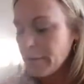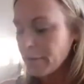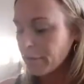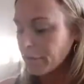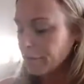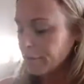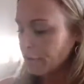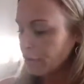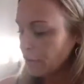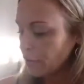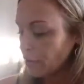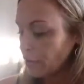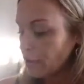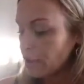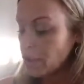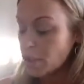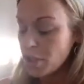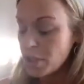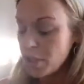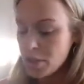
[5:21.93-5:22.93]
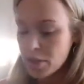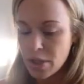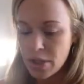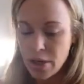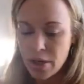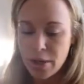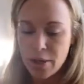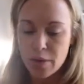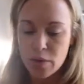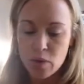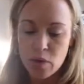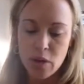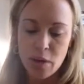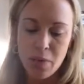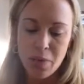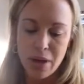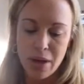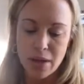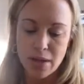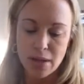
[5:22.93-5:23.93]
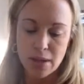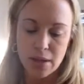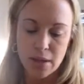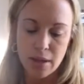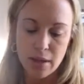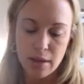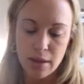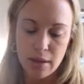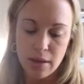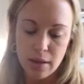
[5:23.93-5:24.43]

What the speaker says: Frivolous usually goes with the Bisque.